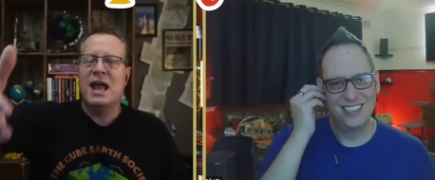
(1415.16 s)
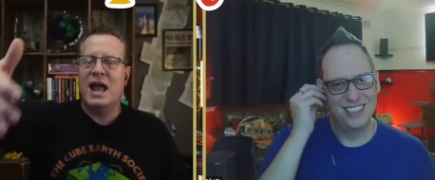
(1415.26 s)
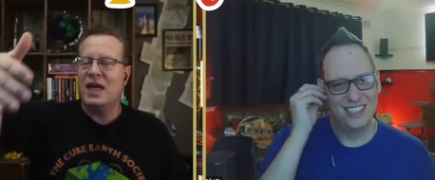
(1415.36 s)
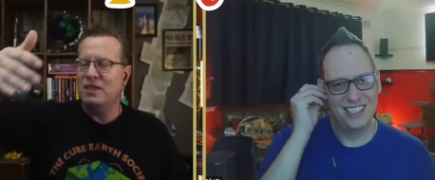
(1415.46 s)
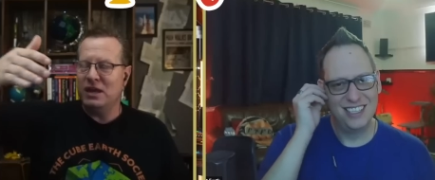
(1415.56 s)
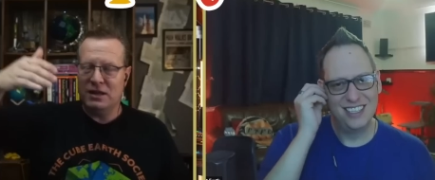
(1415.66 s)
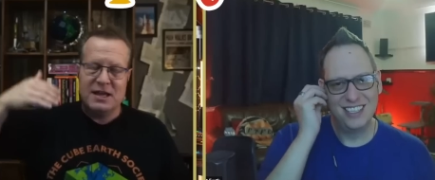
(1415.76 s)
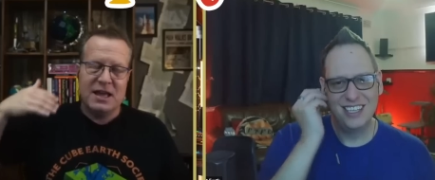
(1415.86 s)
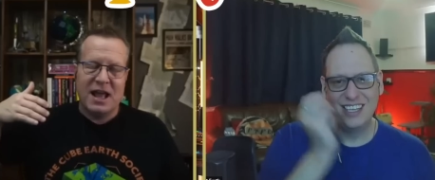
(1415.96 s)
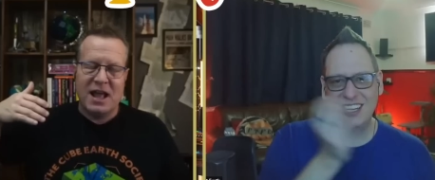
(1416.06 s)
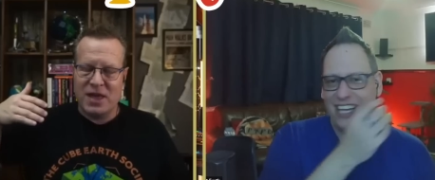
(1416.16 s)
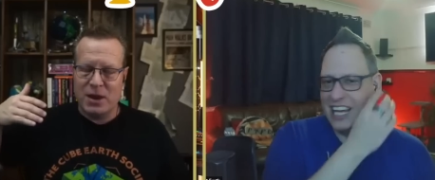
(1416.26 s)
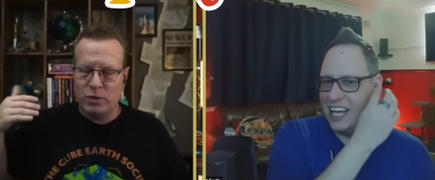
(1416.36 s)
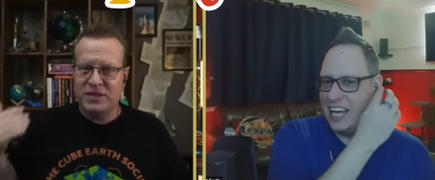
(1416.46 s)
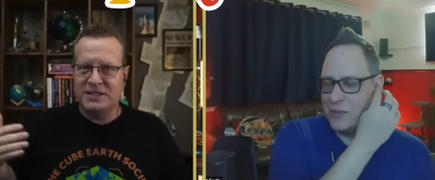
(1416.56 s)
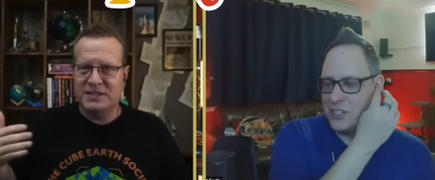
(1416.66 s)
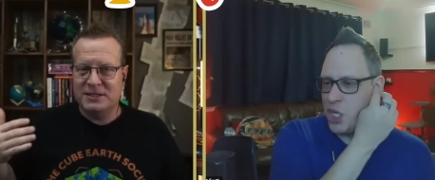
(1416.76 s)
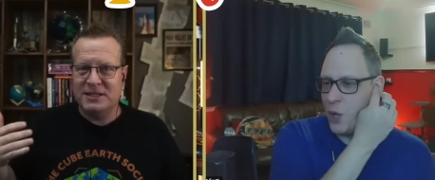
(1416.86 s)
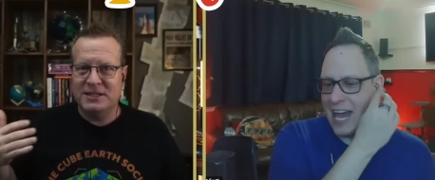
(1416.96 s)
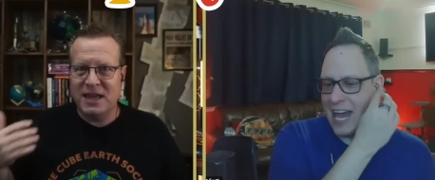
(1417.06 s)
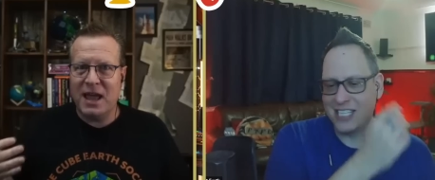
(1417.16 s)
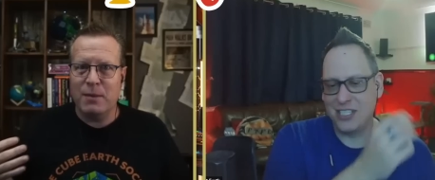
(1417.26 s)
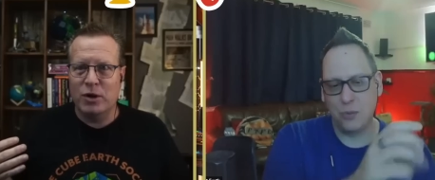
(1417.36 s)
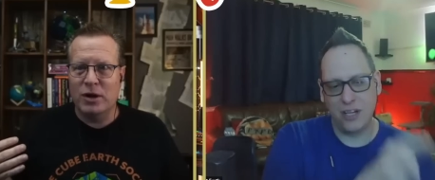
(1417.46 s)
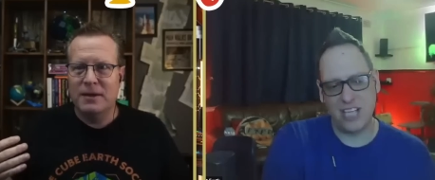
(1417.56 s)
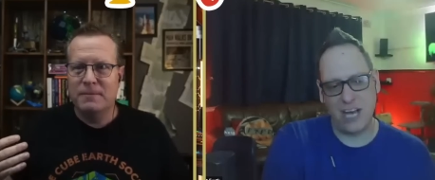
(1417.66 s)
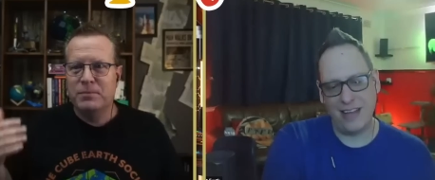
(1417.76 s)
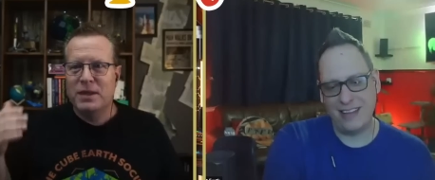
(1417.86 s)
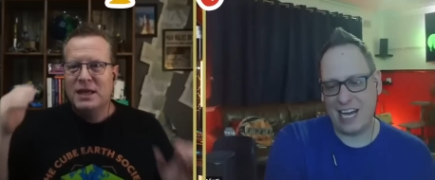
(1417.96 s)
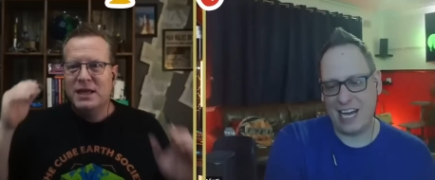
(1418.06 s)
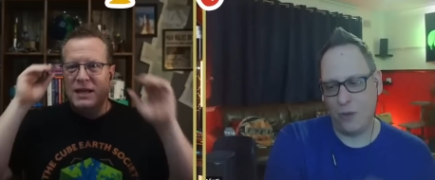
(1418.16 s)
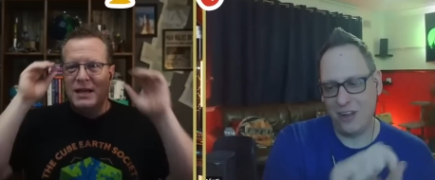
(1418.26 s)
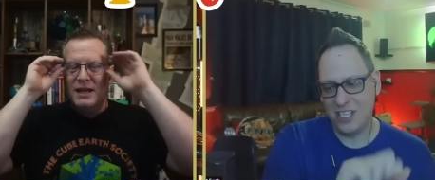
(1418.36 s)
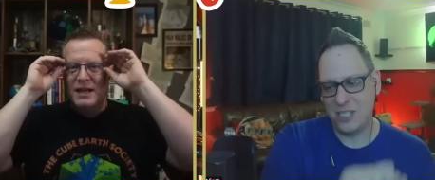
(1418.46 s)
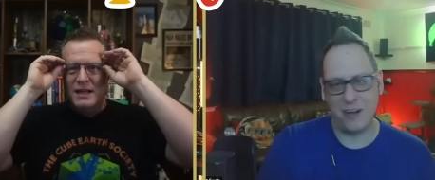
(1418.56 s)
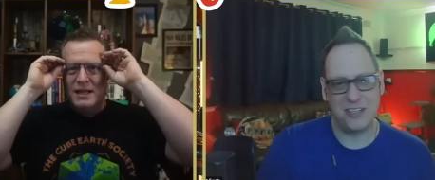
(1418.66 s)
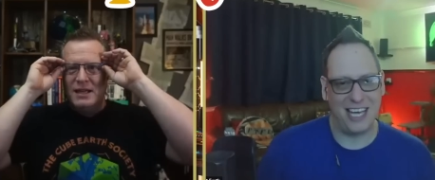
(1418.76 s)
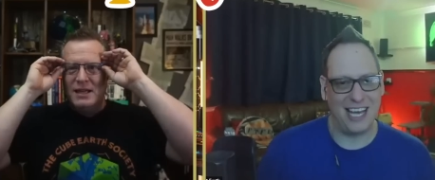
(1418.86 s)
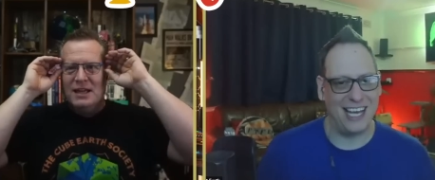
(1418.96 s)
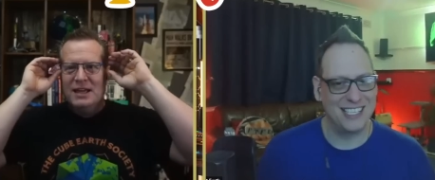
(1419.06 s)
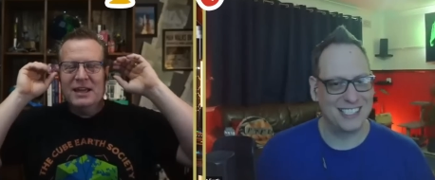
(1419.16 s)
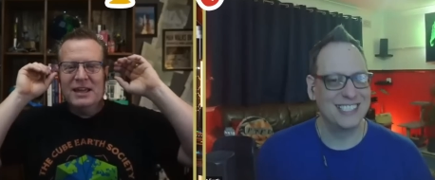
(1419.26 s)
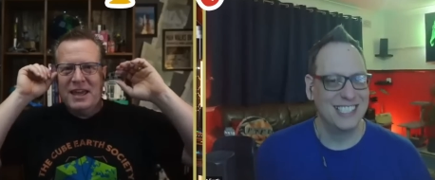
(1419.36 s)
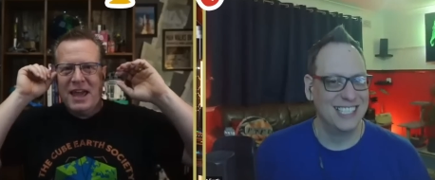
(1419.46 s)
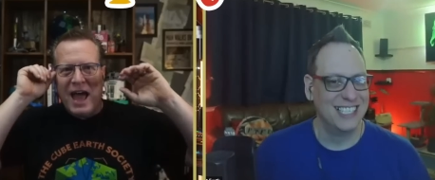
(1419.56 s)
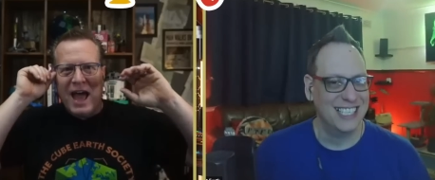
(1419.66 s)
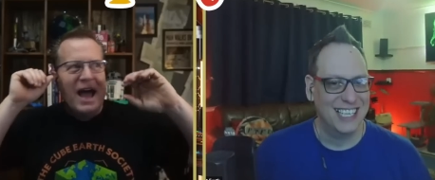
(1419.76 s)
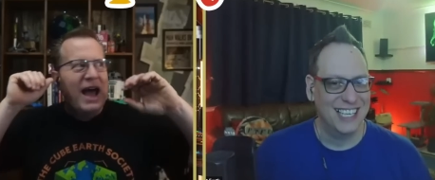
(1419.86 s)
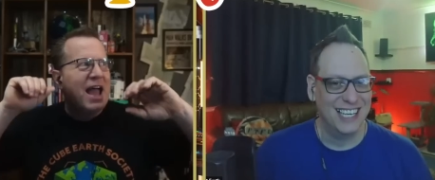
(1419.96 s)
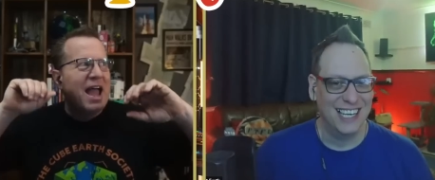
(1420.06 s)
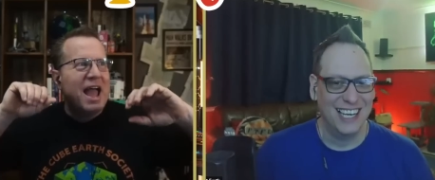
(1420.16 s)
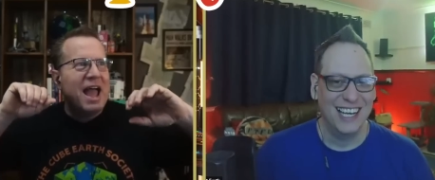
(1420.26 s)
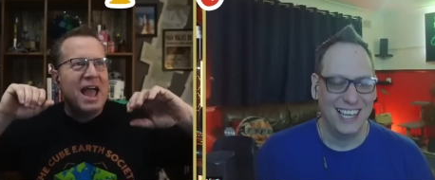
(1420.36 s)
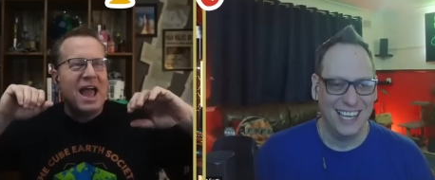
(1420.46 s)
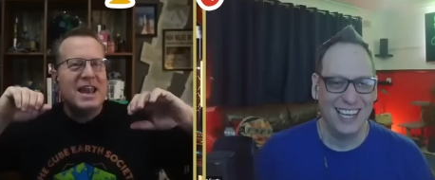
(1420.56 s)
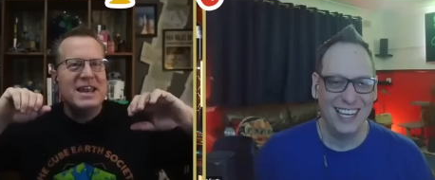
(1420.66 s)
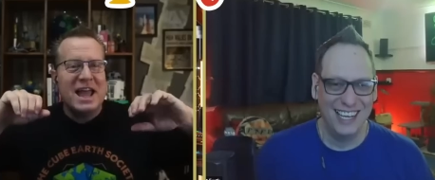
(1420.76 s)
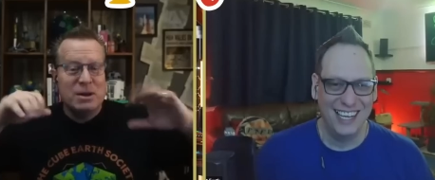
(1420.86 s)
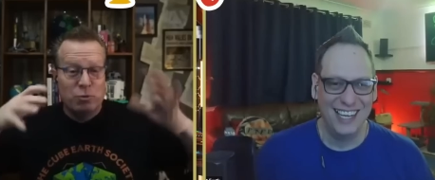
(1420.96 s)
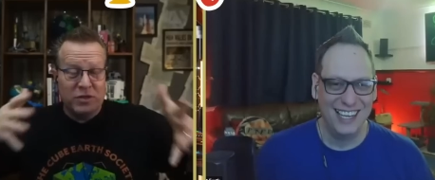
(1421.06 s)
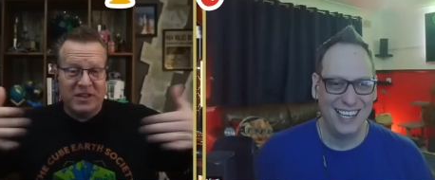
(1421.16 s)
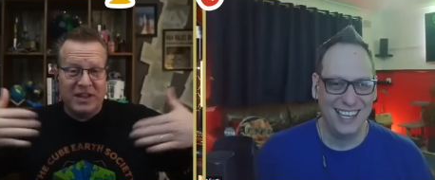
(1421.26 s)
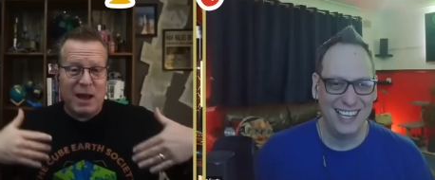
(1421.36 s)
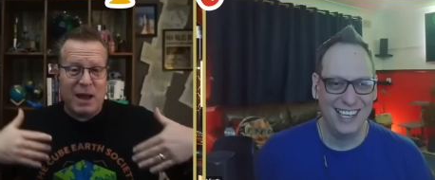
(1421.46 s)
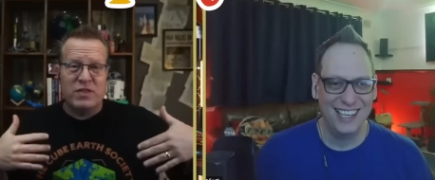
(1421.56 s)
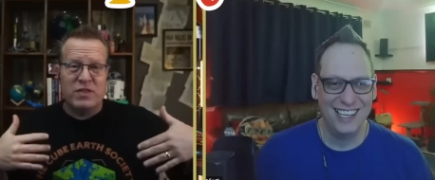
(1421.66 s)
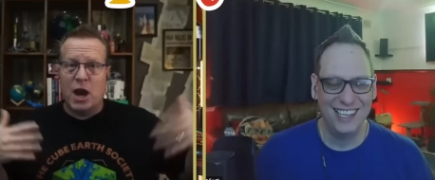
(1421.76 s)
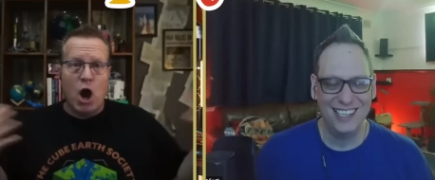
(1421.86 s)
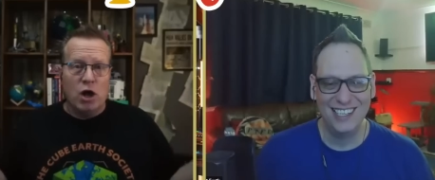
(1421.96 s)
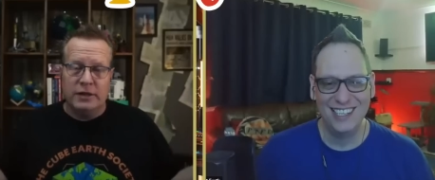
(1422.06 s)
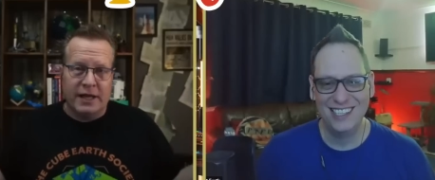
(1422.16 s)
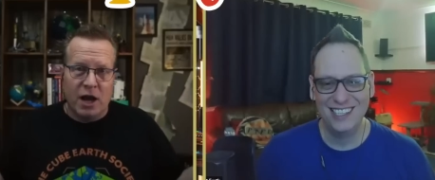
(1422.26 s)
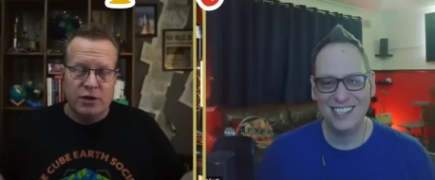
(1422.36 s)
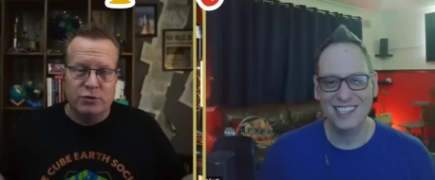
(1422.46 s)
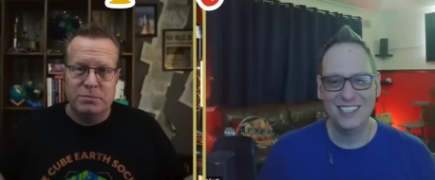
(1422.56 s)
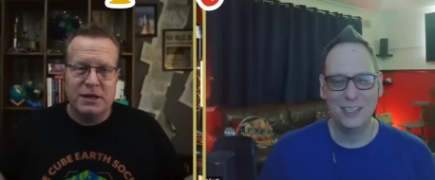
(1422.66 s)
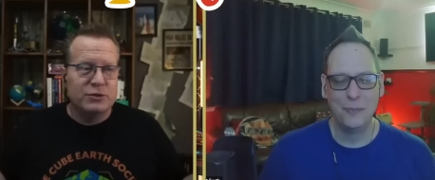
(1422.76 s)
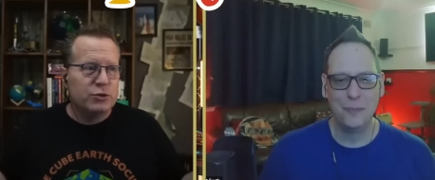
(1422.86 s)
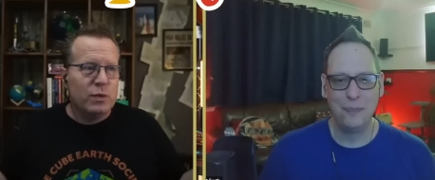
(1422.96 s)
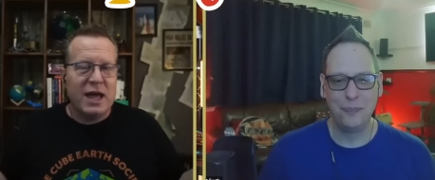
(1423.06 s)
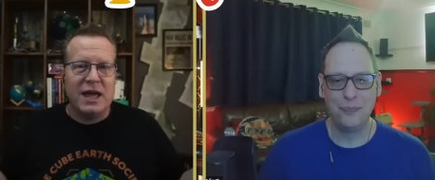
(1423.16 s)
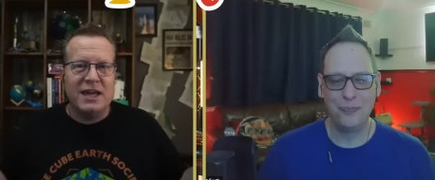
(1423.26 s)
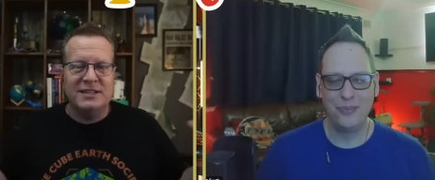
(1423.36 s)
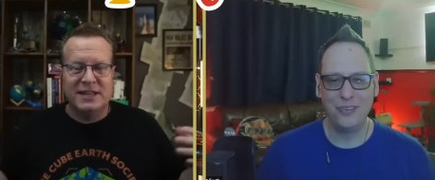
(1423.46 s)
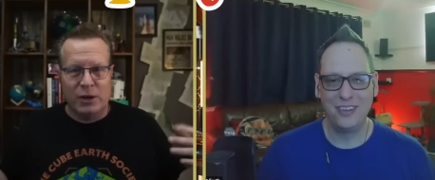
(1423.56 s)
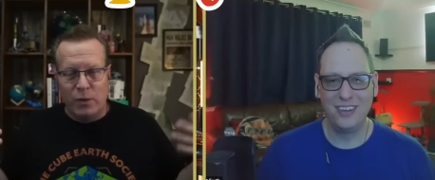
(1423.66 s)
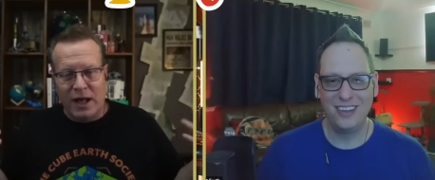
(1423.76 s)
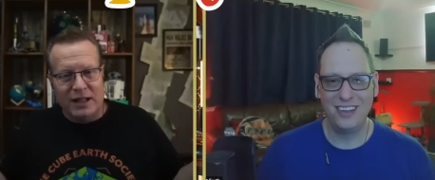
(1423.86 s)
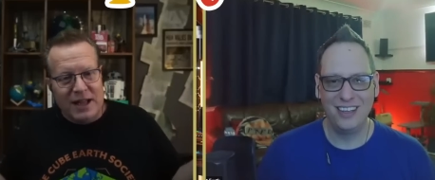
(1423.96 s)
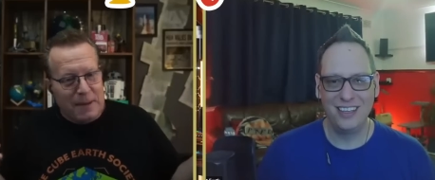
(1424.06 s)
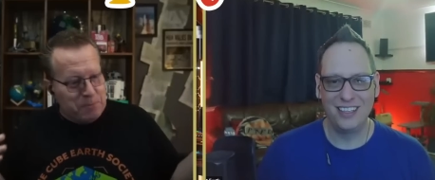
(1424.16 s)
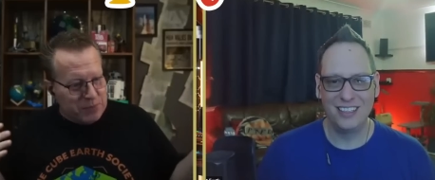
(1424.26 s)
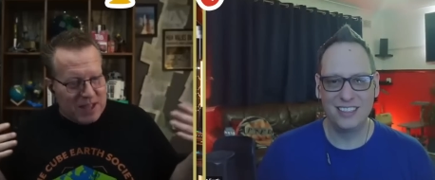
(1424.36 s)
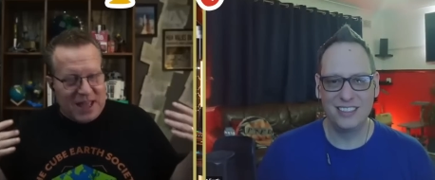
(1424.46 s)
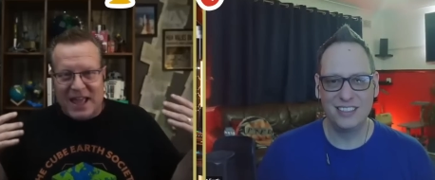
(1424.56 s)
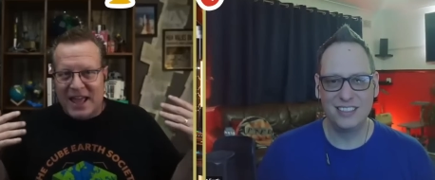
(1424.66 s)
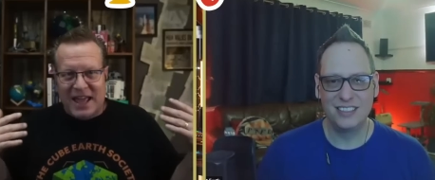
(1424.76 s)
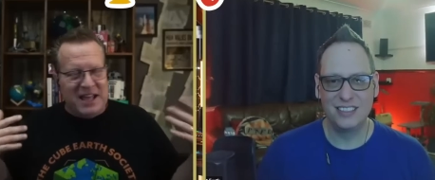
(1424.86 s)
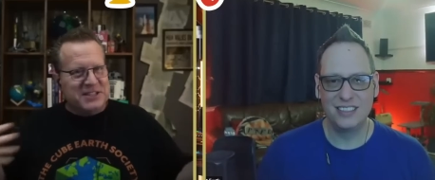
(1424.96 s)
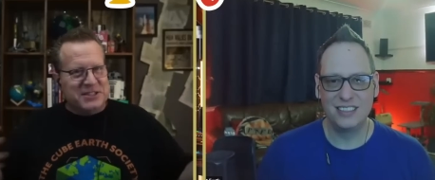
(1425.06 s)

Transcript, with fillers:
Speaker 1: and then he and
Speaker 2: then with his it was his two camera, eggs, one Simon Dan, one conspiracy cats.
Speaker 1: Yeah, and and, and with the camera, then oh, like hundred meters away, he's like, well, it's